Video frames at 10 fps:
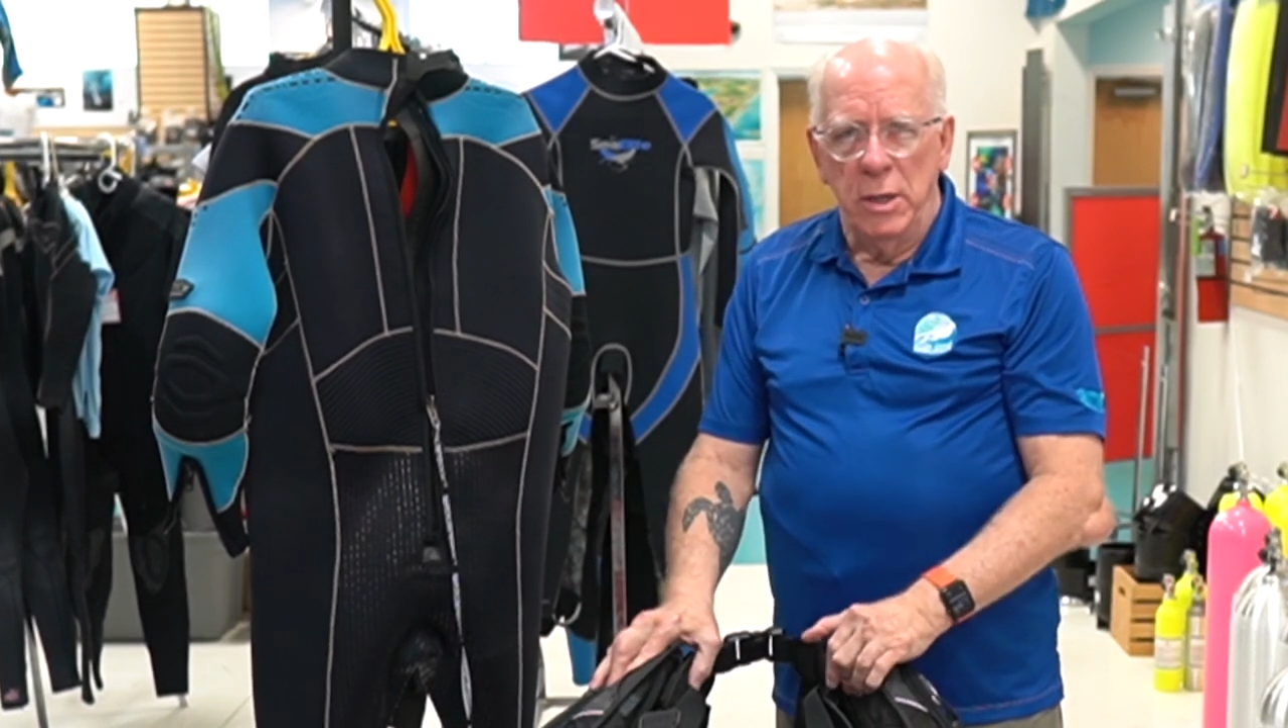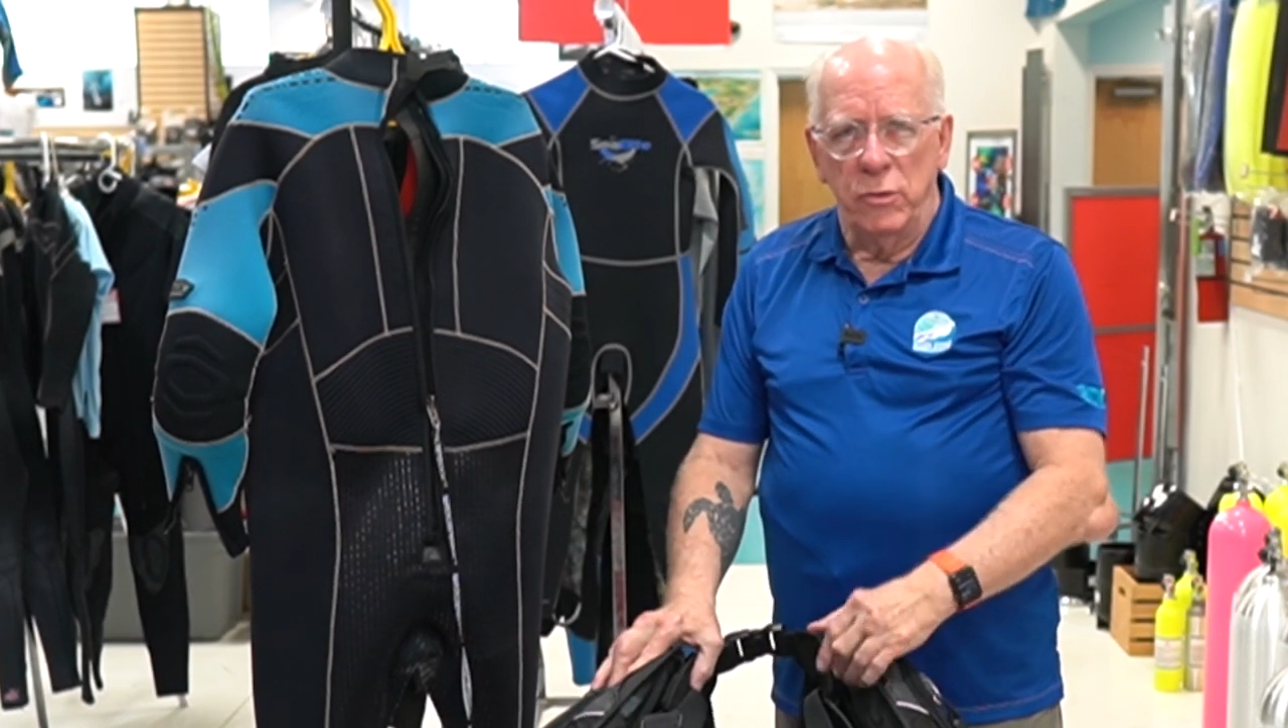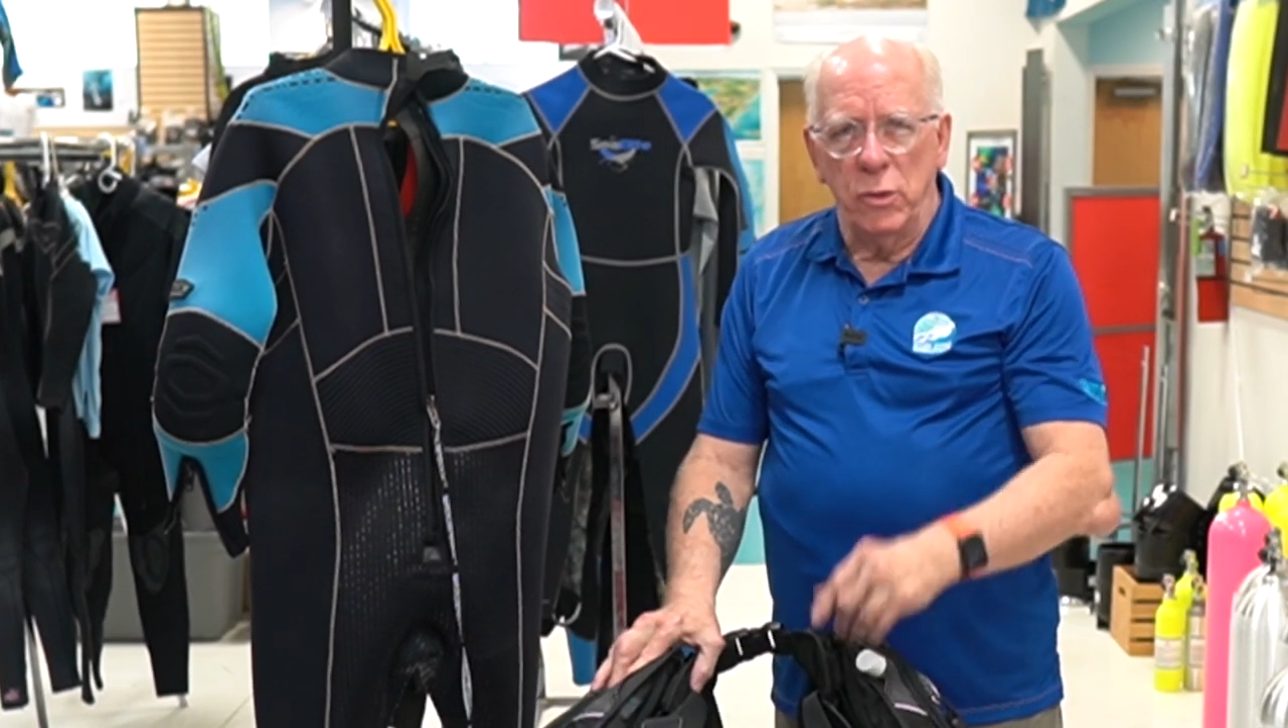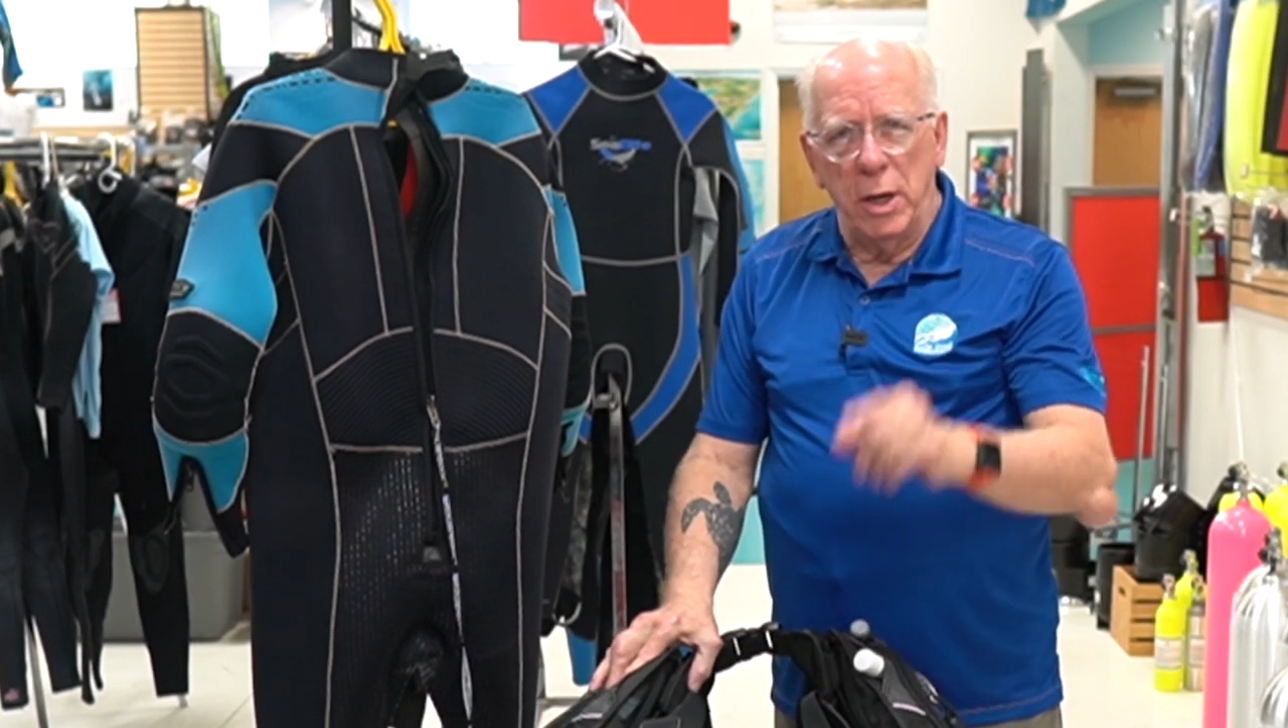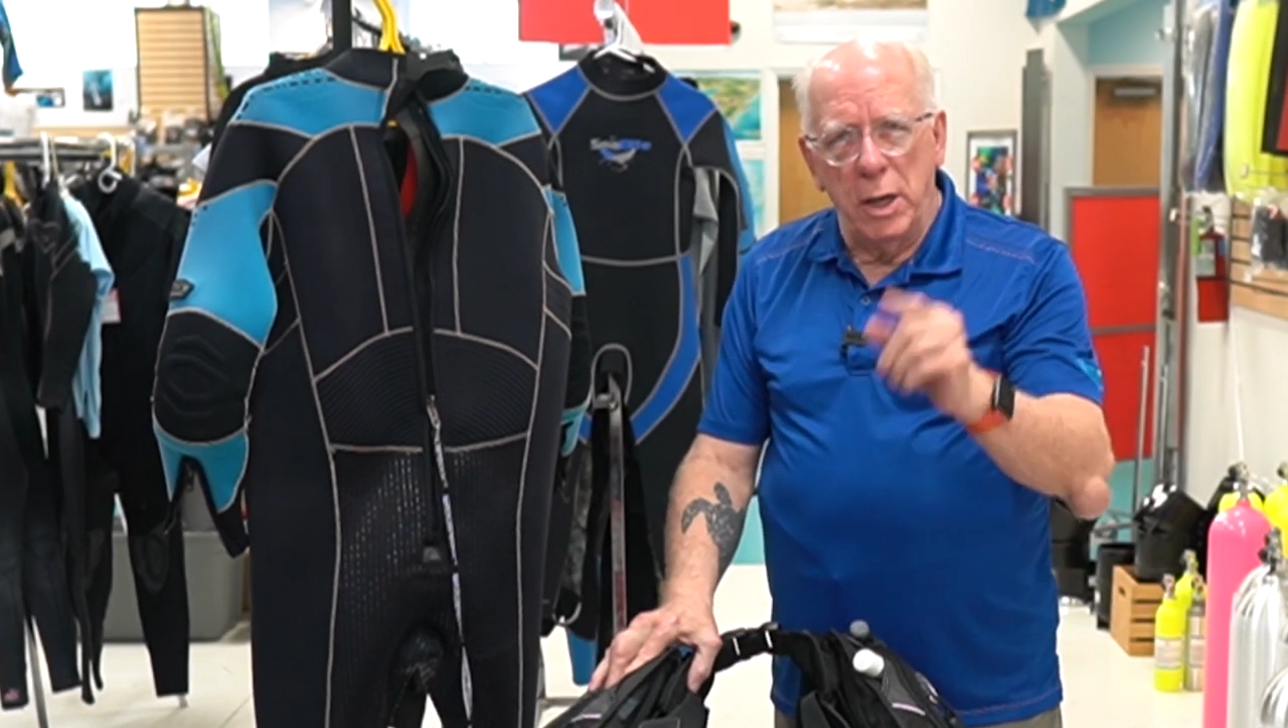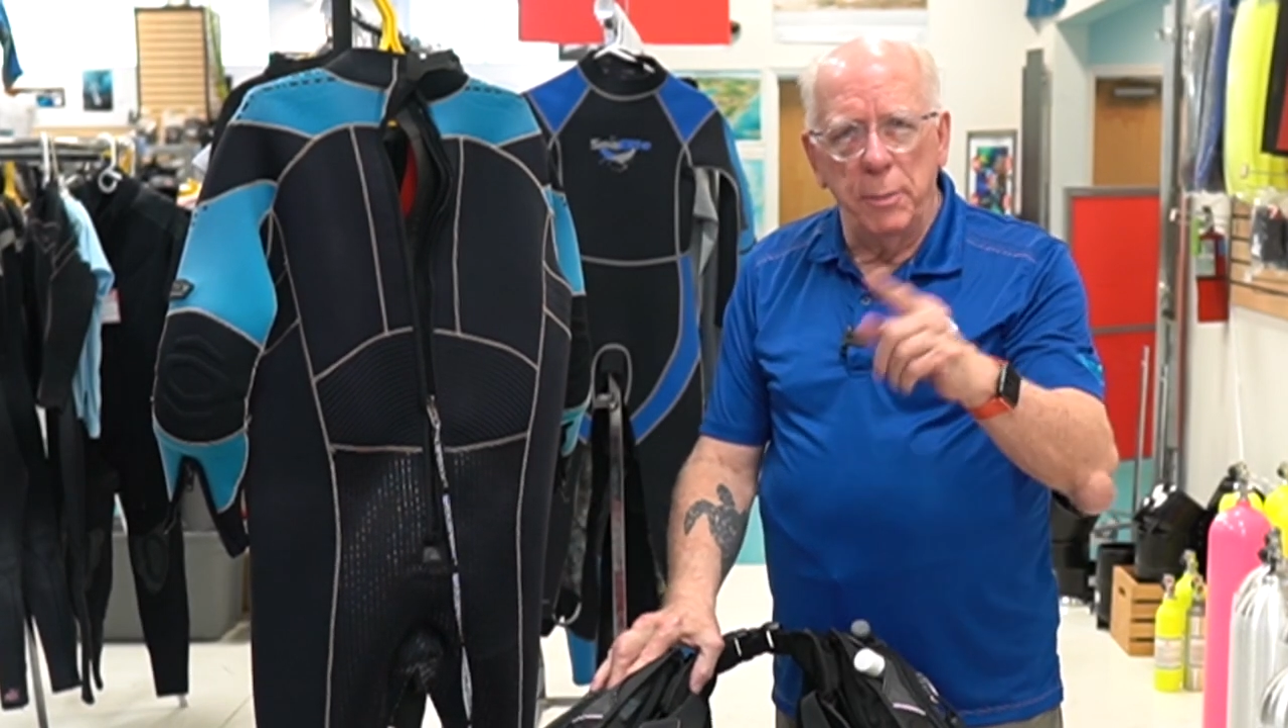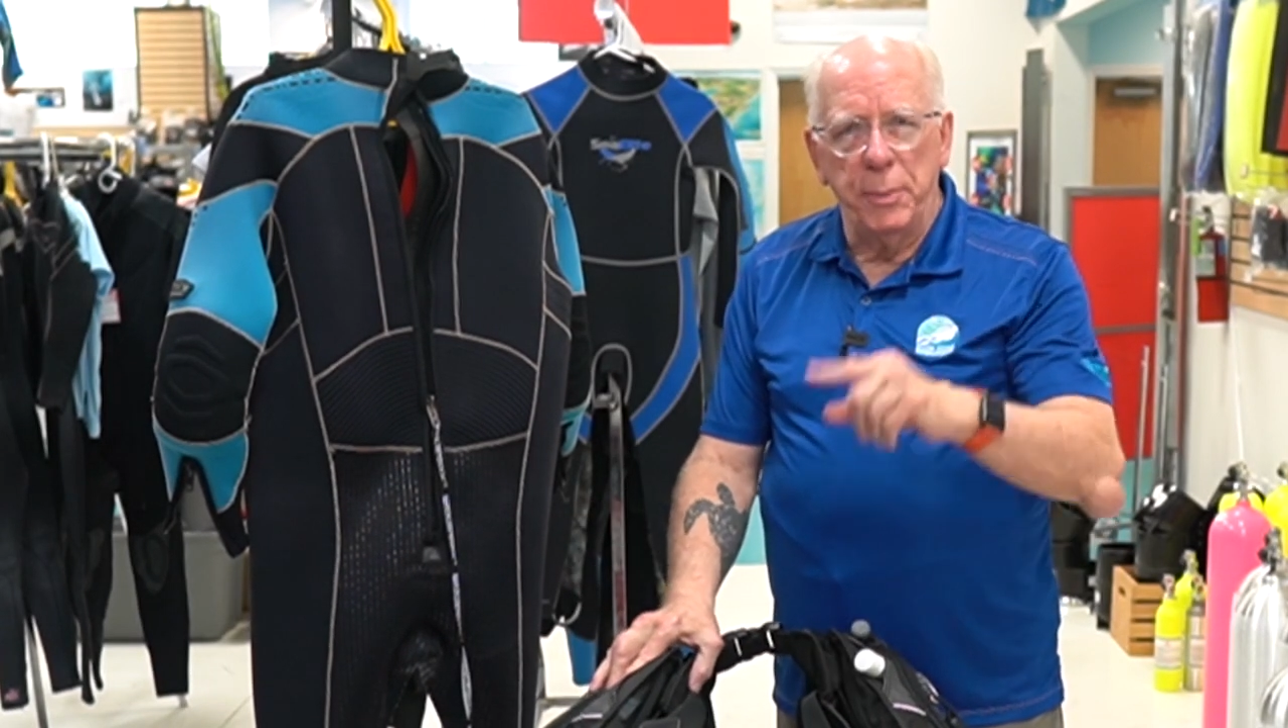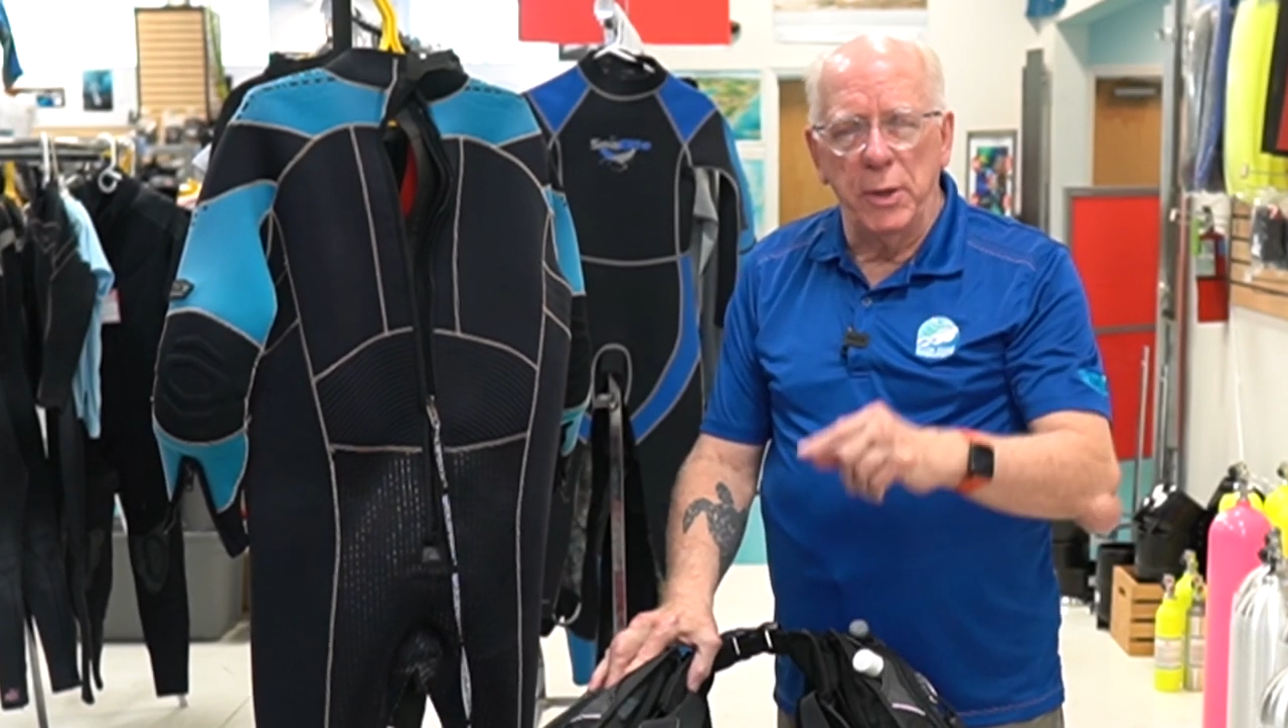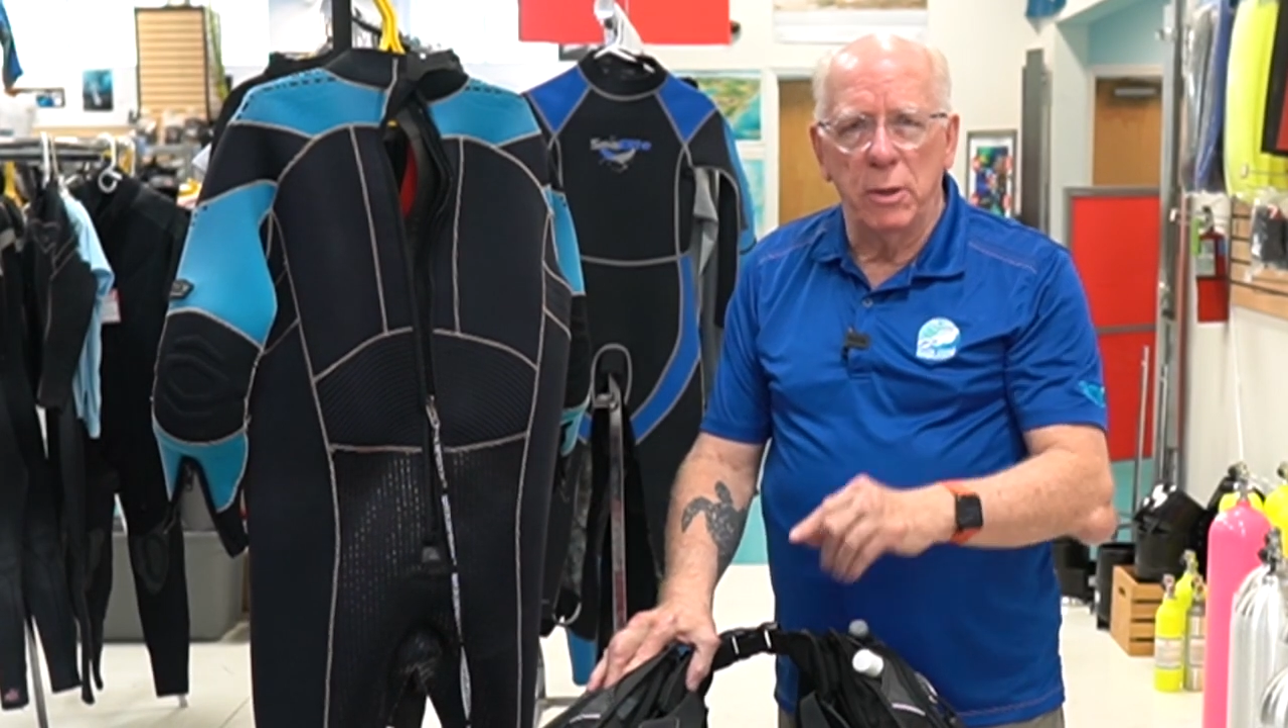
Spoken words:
So I hope you